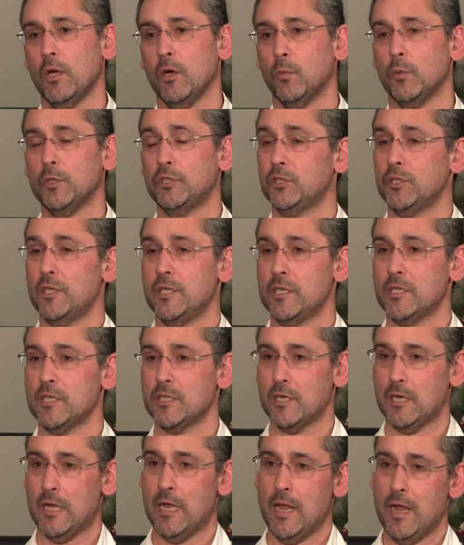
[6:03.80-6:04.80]
which
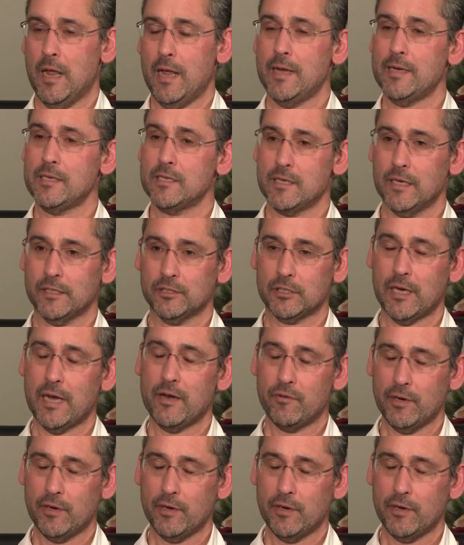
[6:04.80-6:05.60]
is a